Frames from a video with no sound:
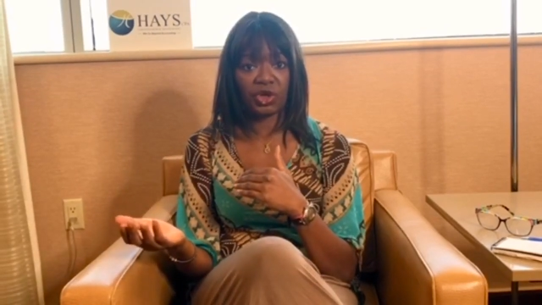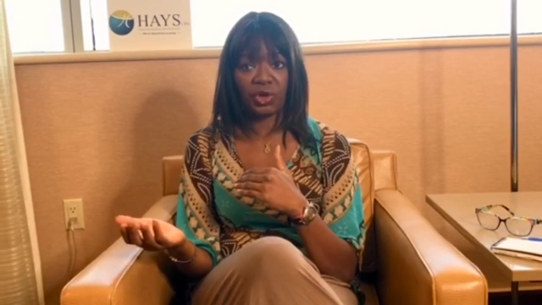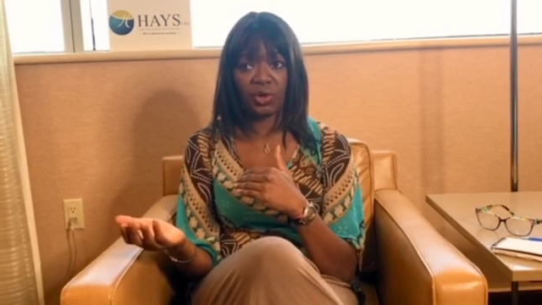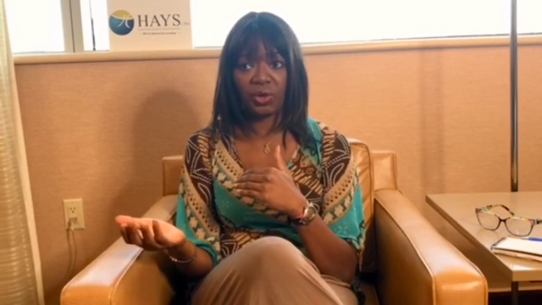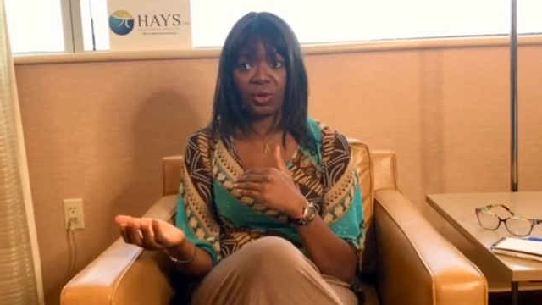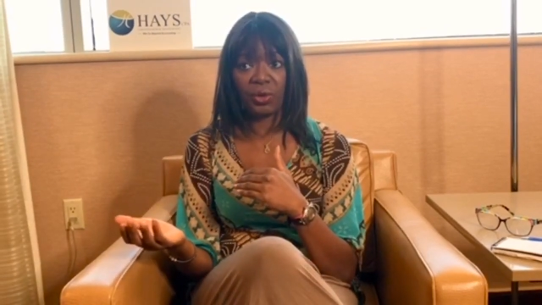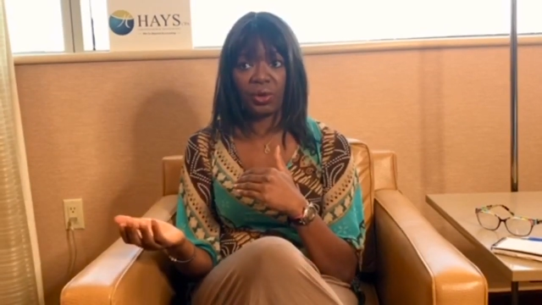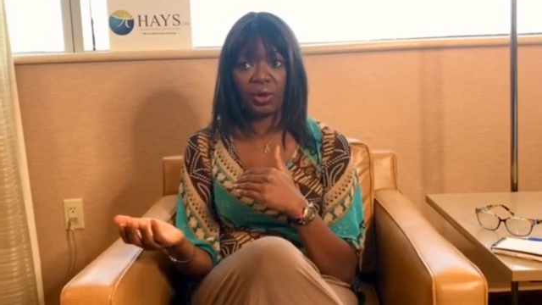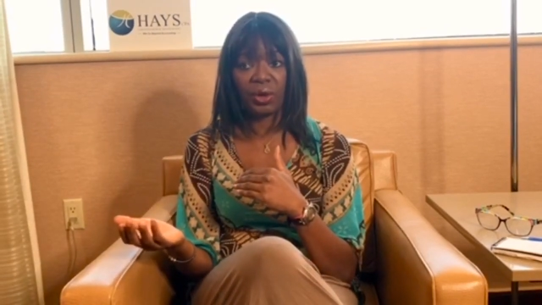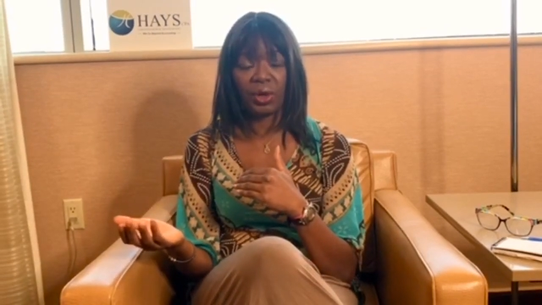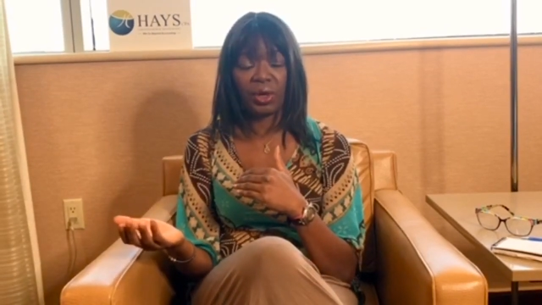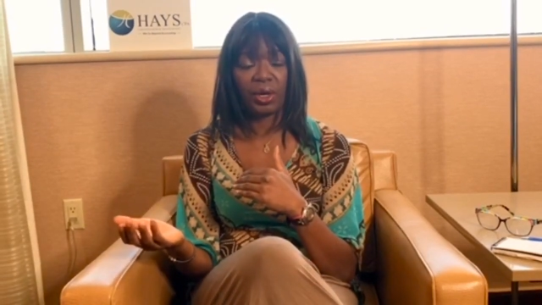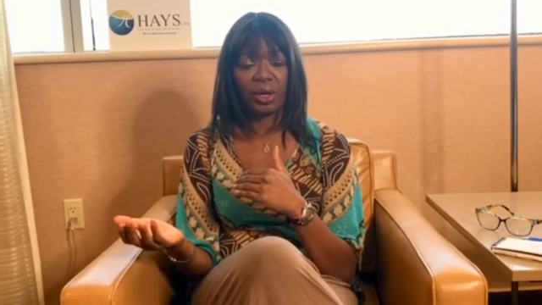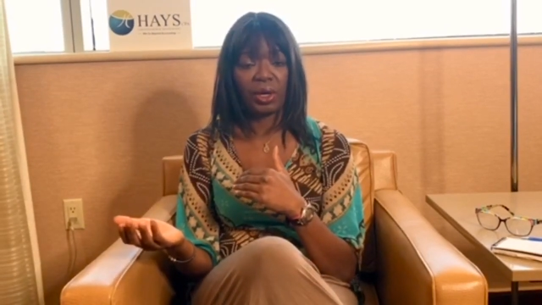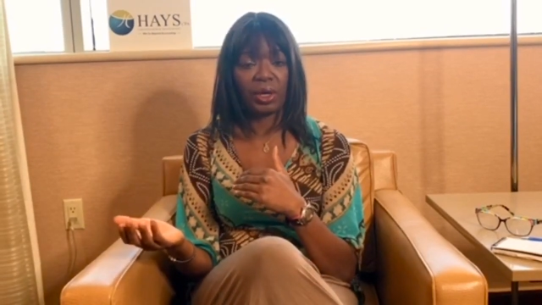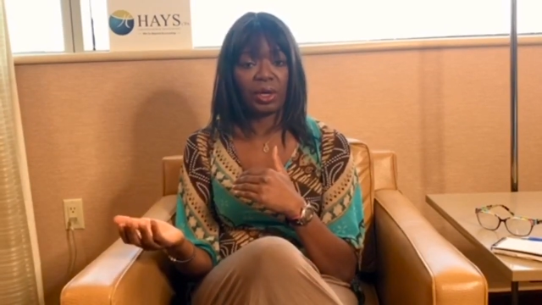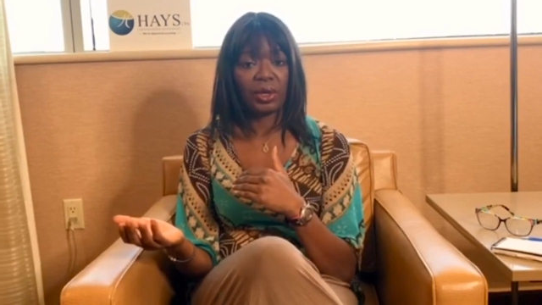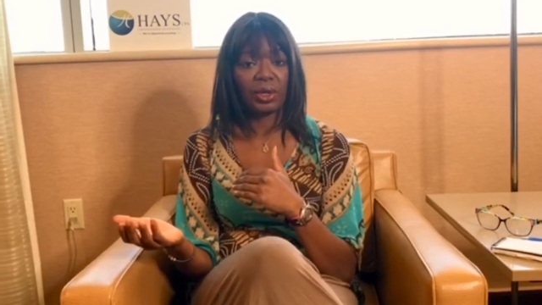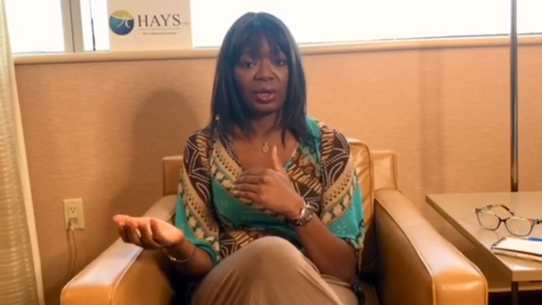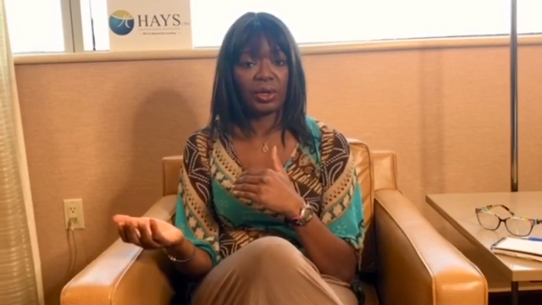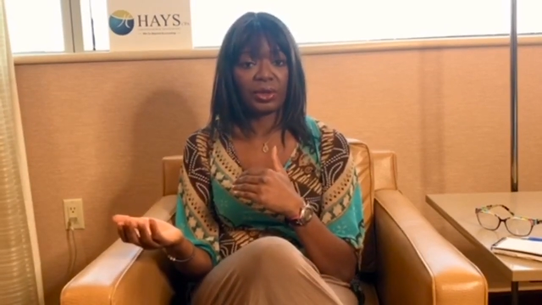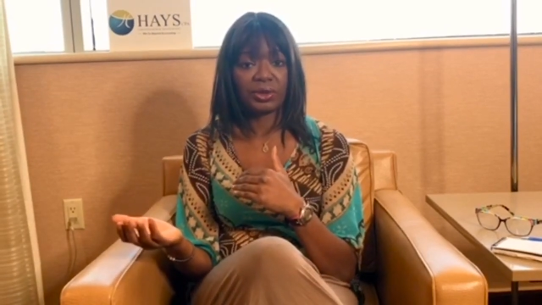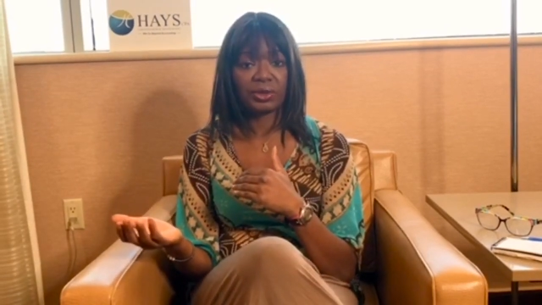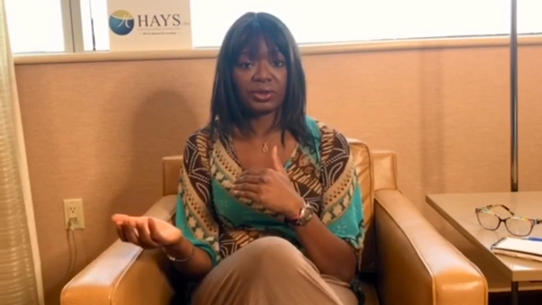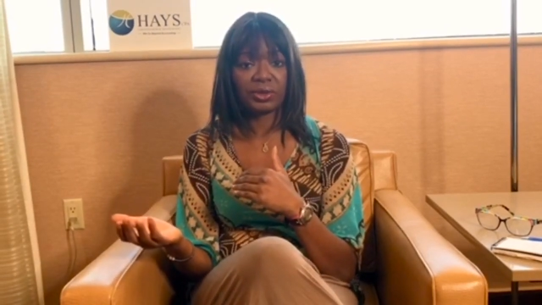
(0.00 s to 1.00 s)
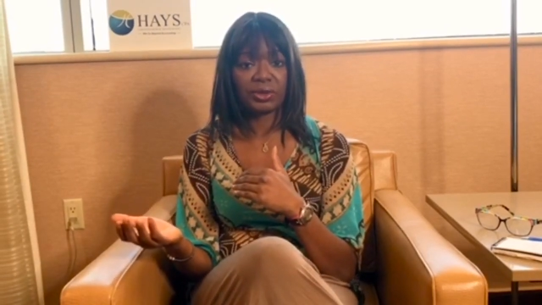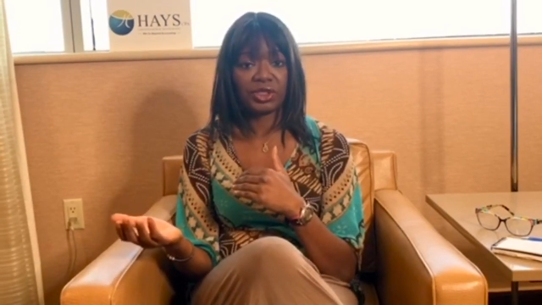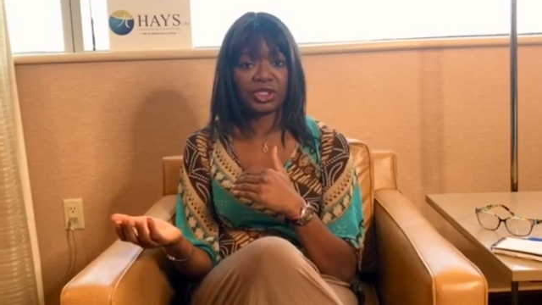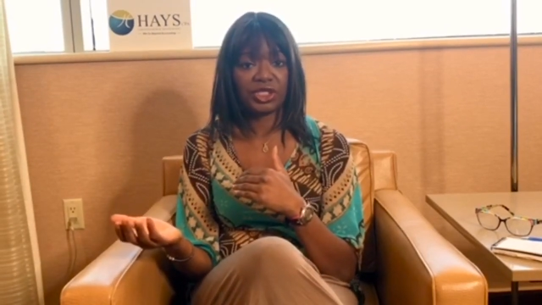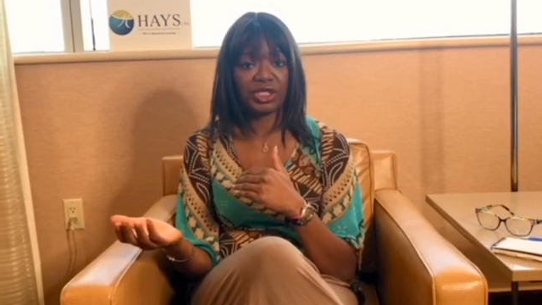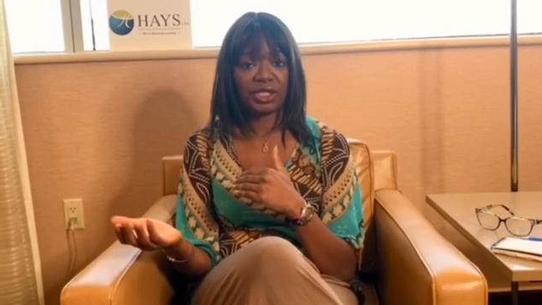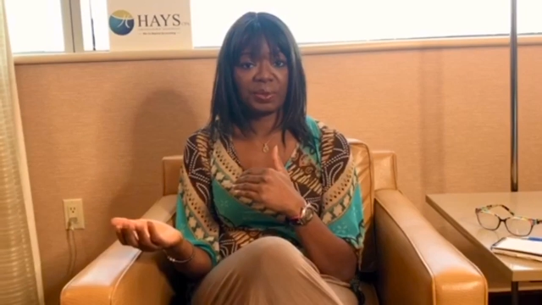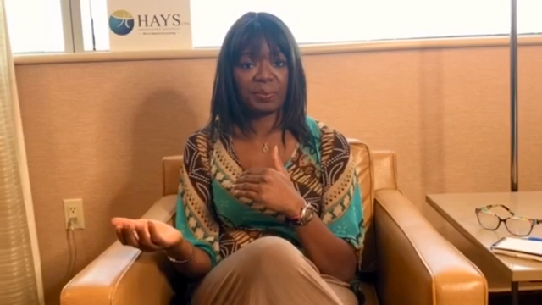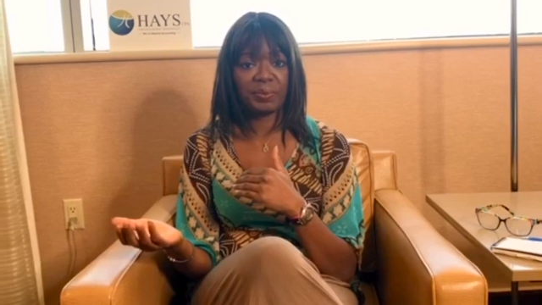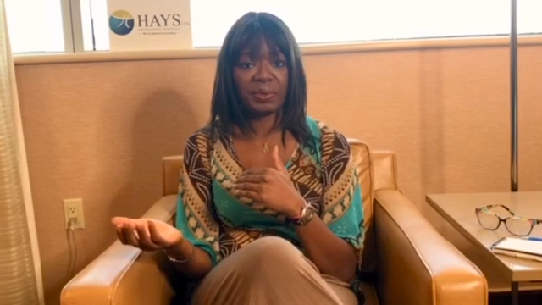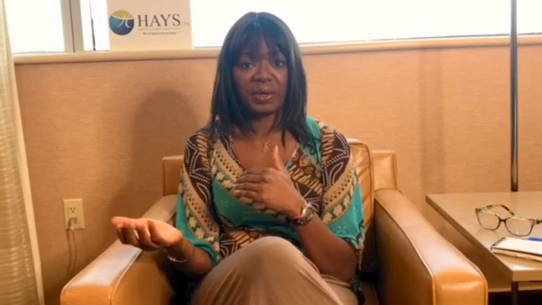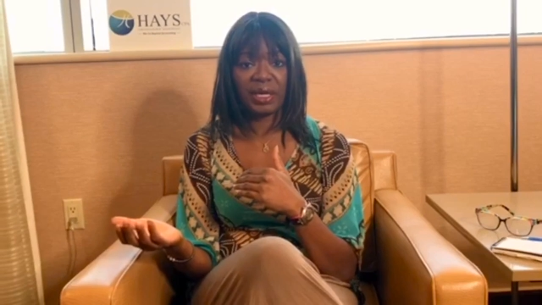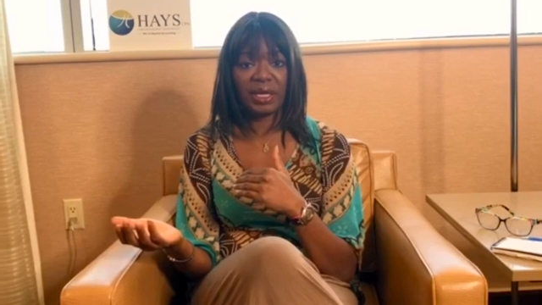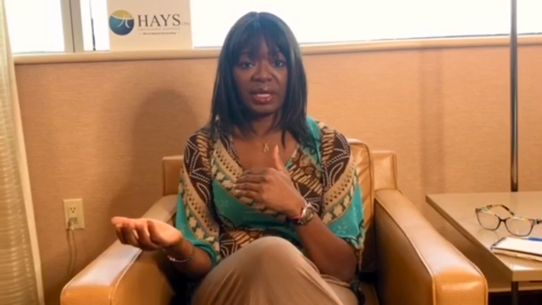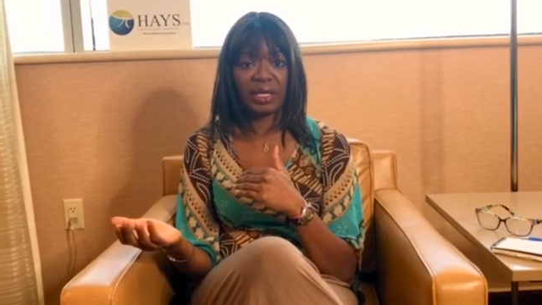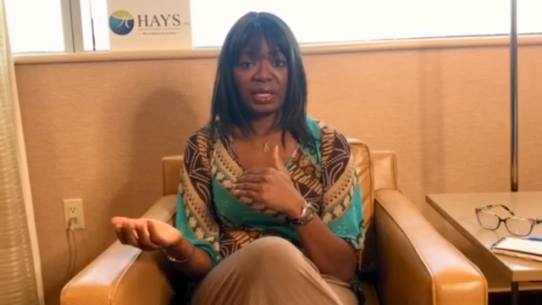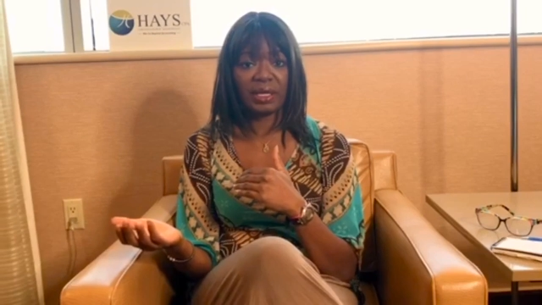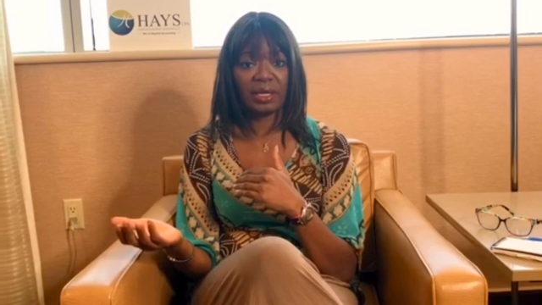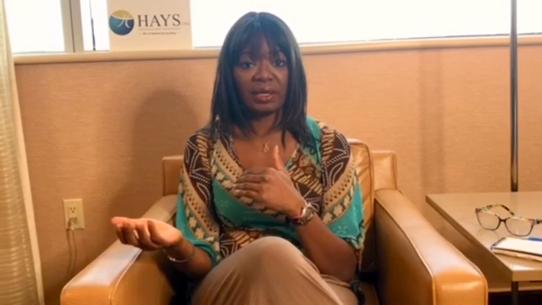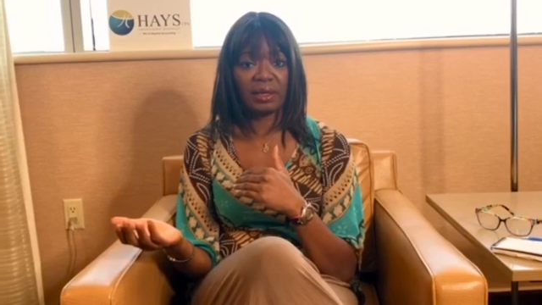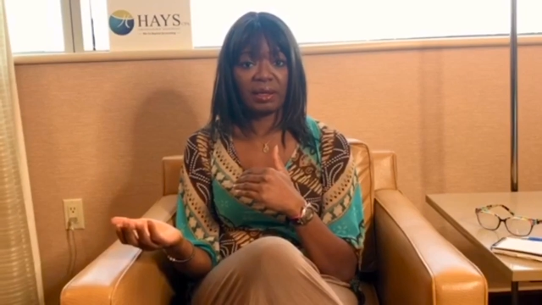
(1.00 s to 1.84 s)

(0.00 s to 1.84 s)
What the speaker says: your shipping